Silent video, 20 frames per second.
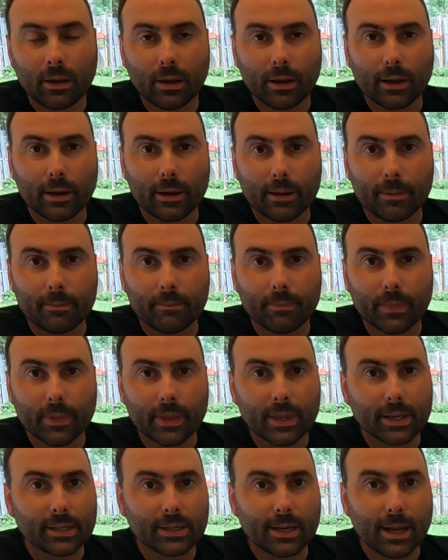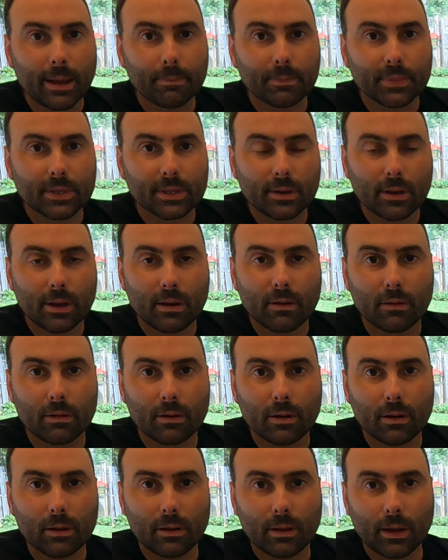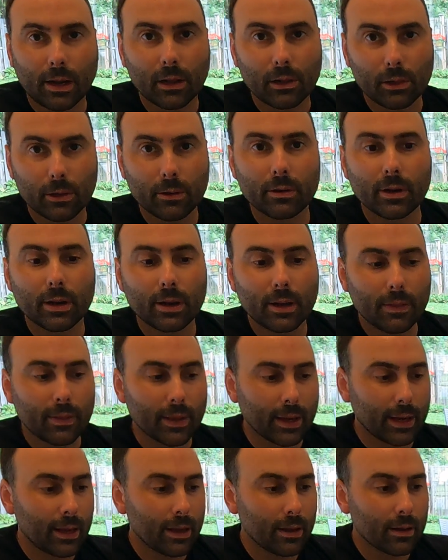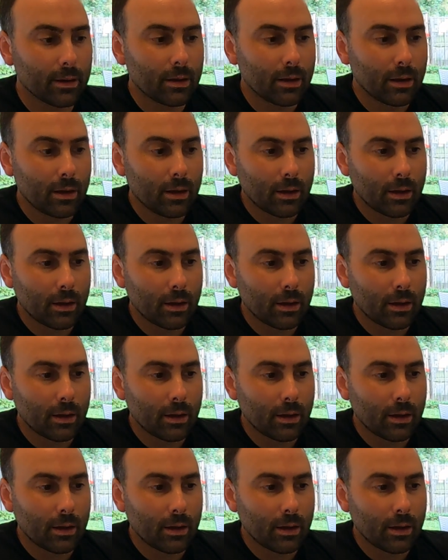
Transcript: The steps included in the kit